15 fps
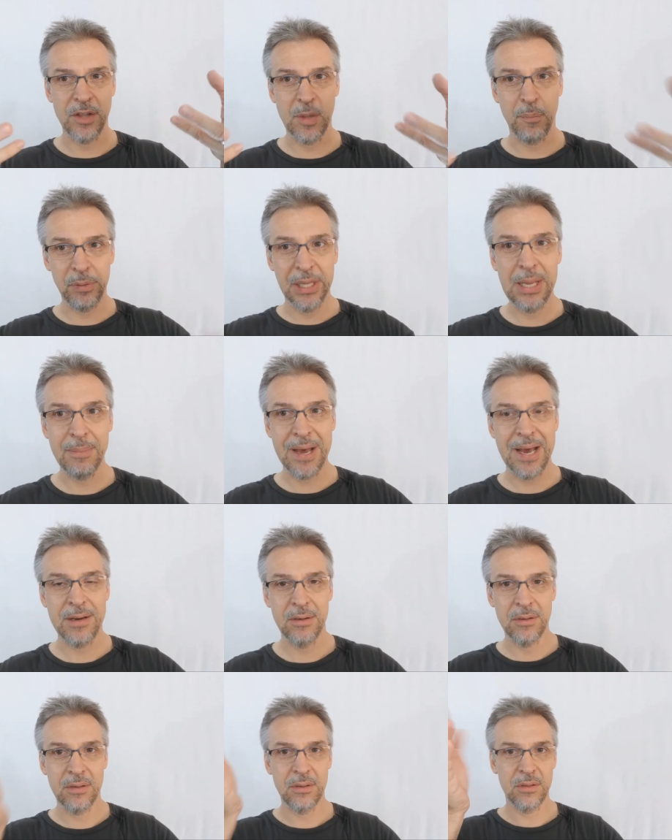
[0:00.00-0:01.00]
on the
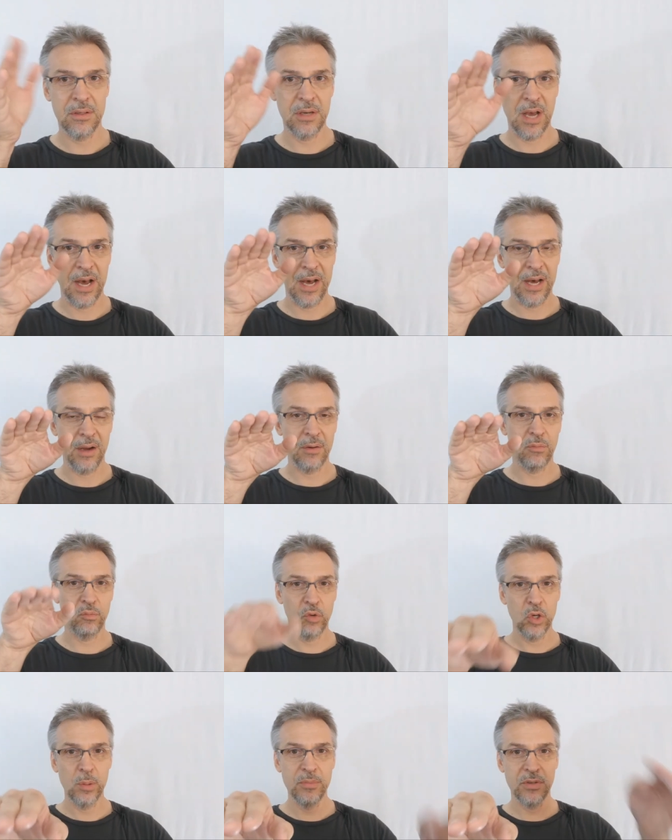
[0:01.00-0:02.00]
playmat, uh,
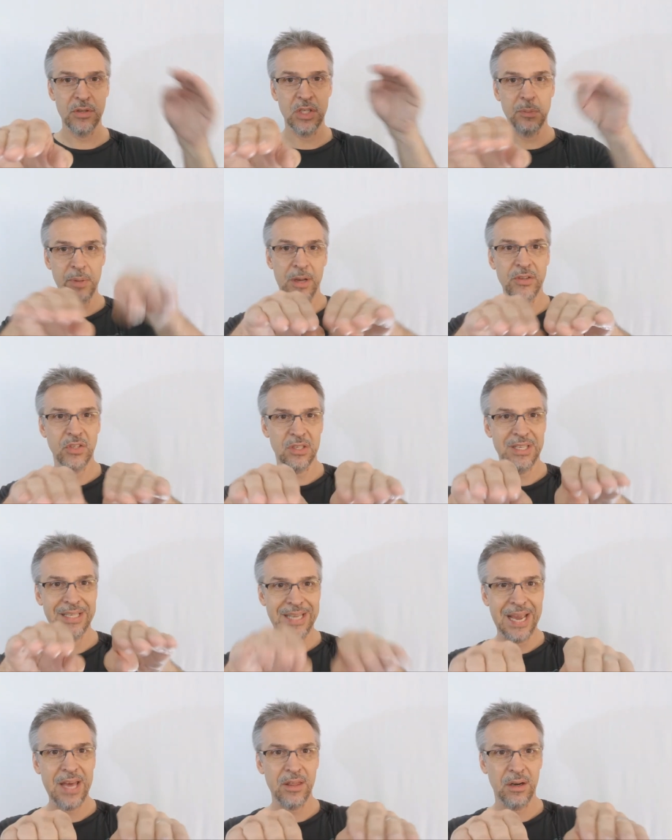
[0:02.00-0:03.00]
rooms and spells are
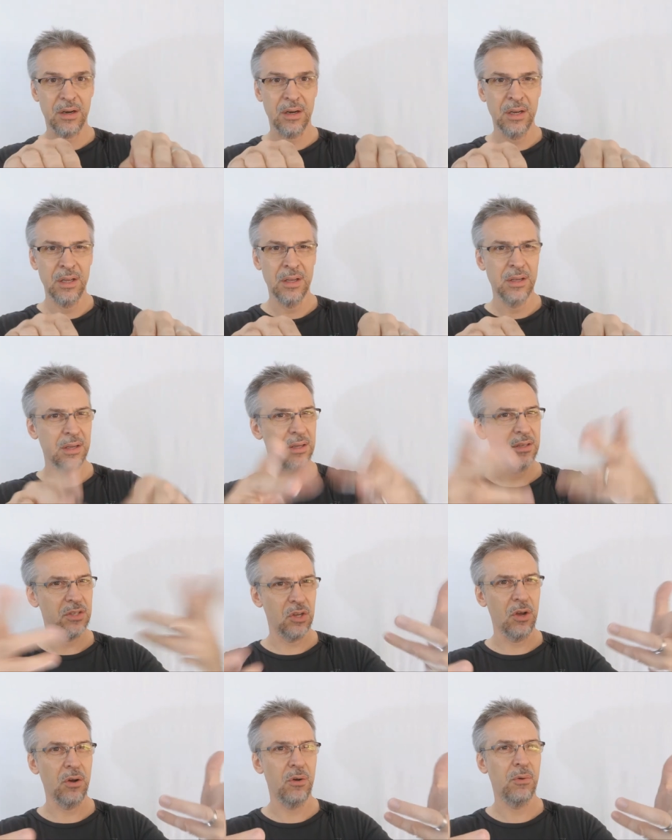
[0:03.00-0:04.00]
together.
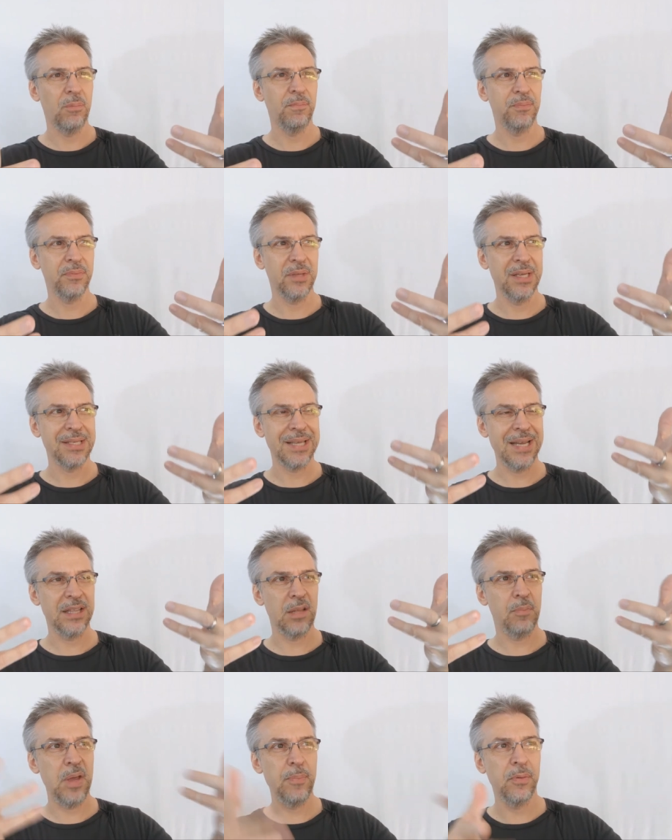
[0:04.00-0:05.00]
So it's like
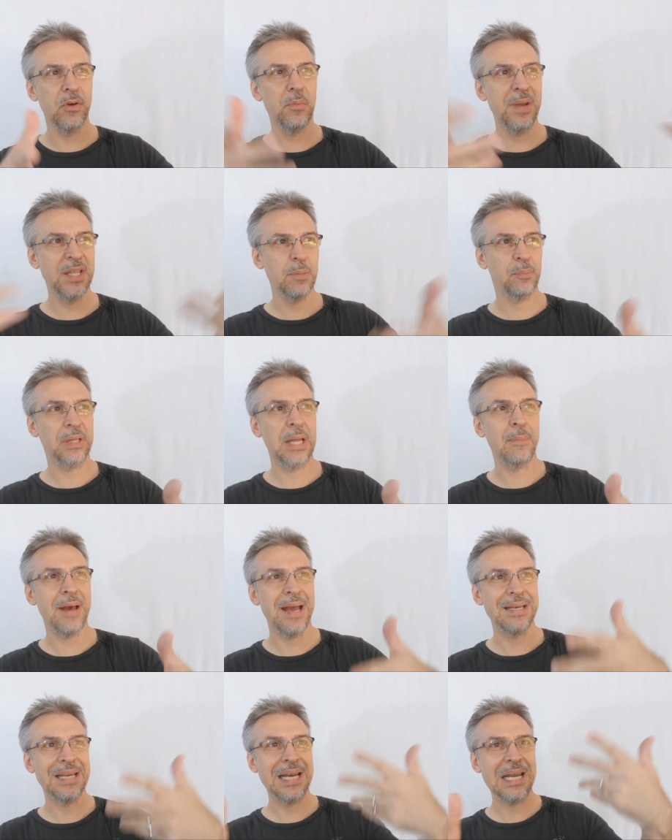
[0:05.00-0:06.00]
the people who made the
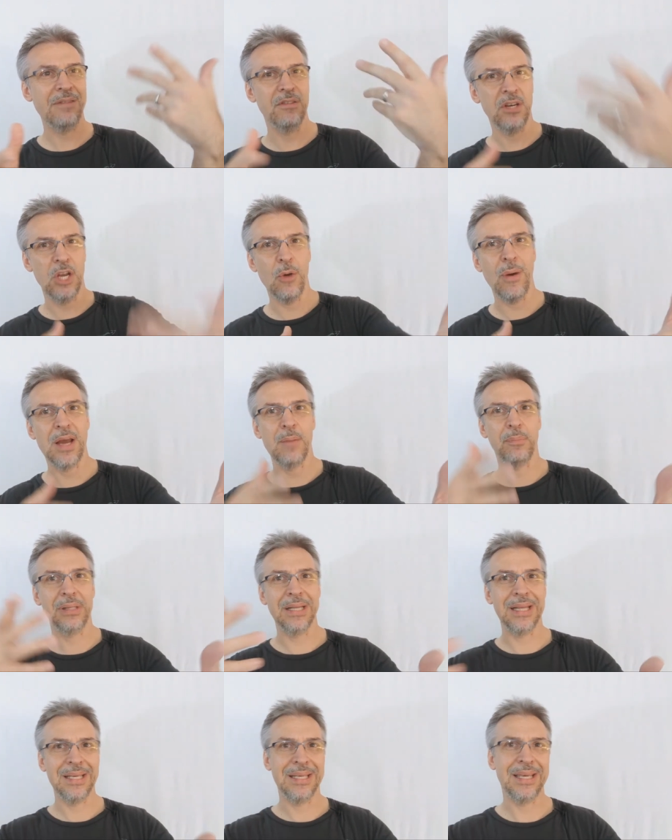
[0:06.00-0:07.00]
playmat didn't even know how to
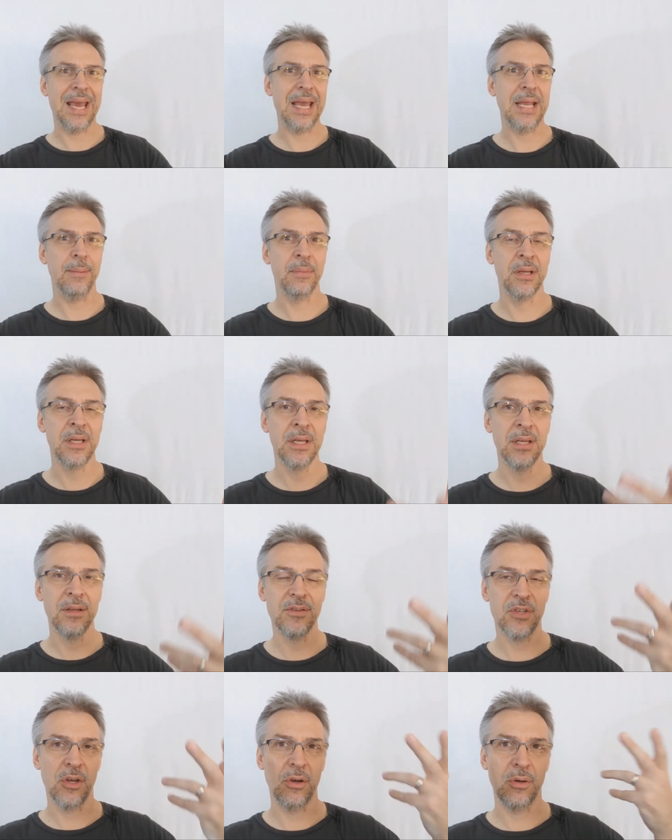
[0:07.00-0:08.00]
play the game.
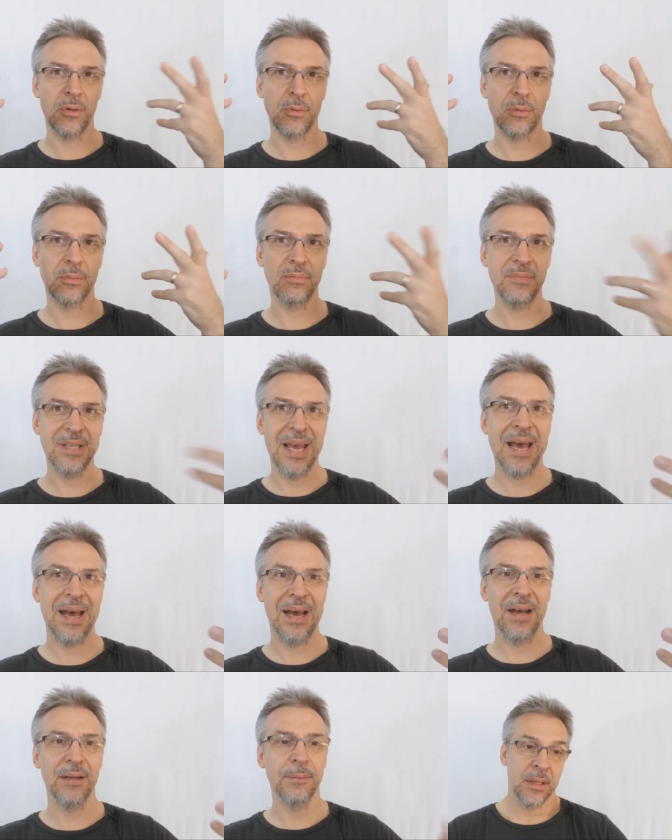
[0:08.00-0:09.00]
So
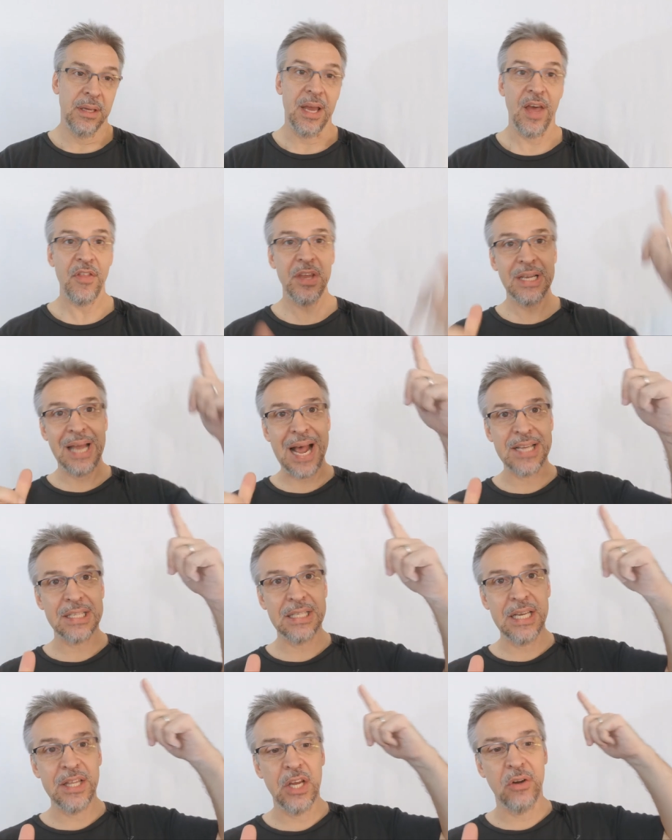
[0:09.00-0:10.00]
yeah, and then
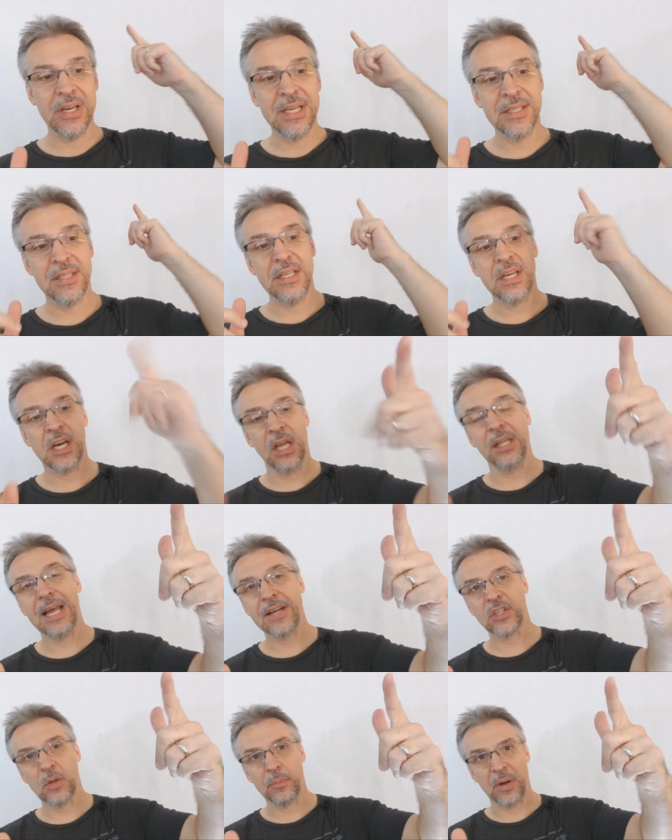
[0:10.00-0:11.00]
lastly, there is the collector